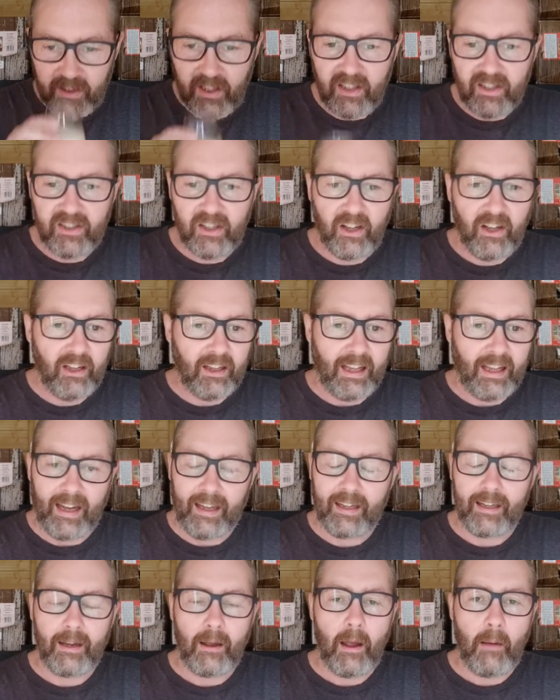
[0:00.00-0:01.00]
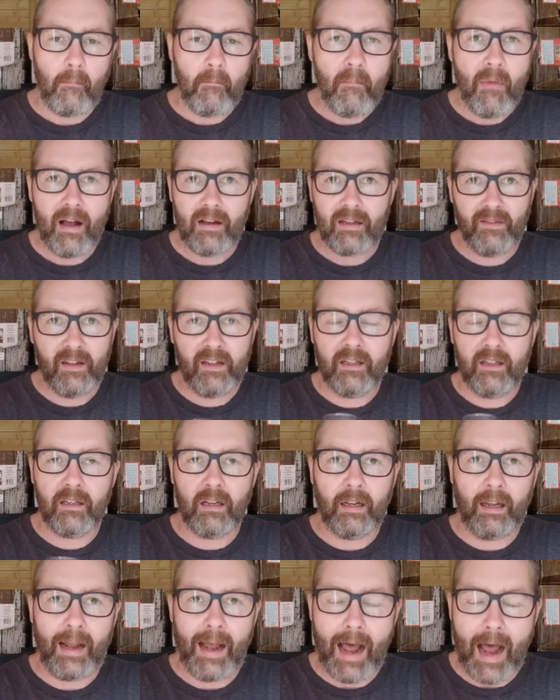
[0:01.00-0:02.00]
Dessert, like massively
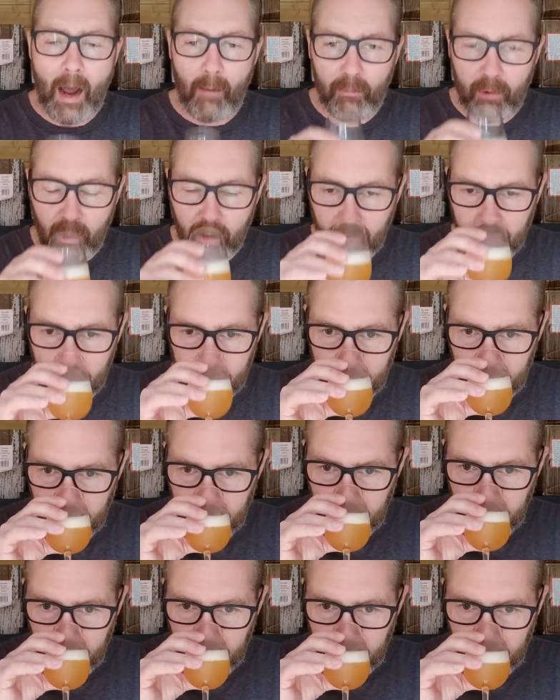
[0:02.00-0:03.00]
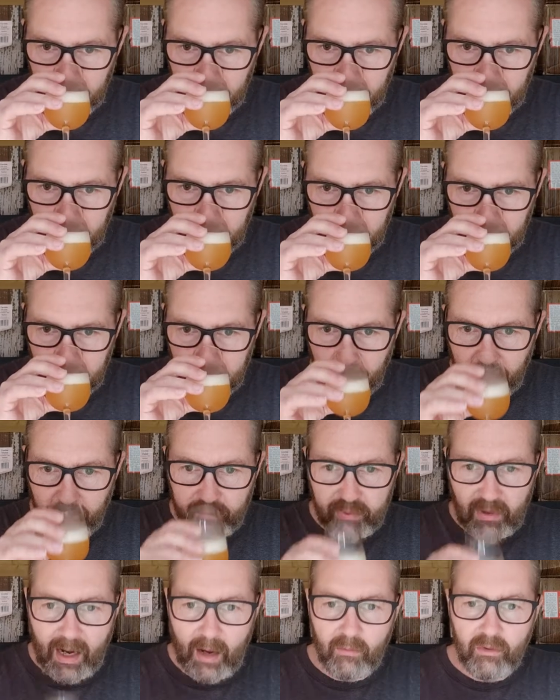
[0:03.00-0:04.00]
dessert, like apple,
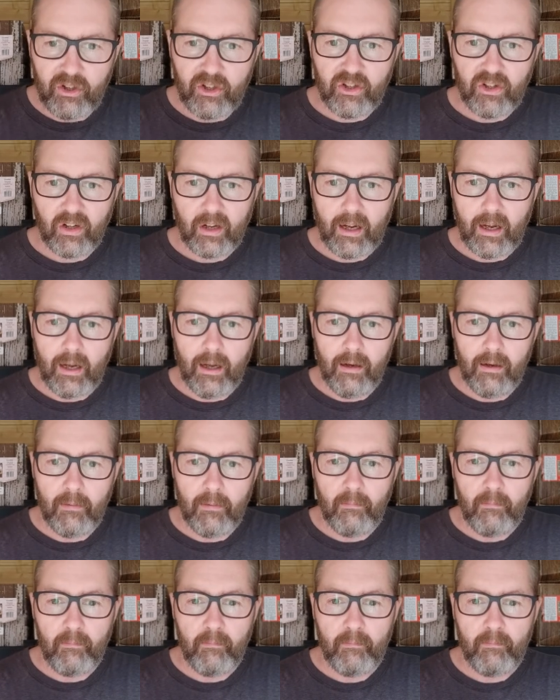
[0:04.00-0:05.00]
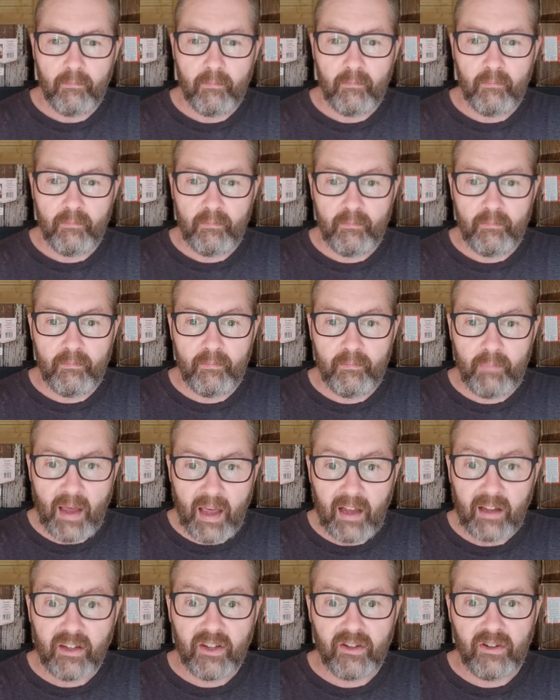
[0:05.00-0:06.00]
brown sugar,
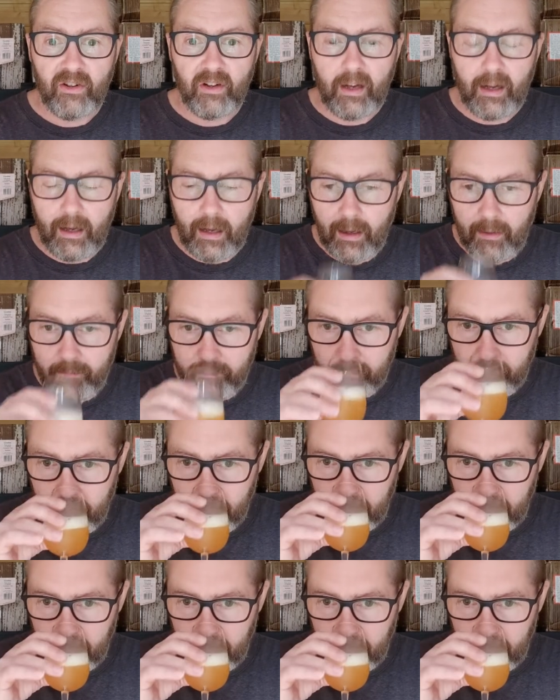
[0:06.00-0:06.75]
baked sugar,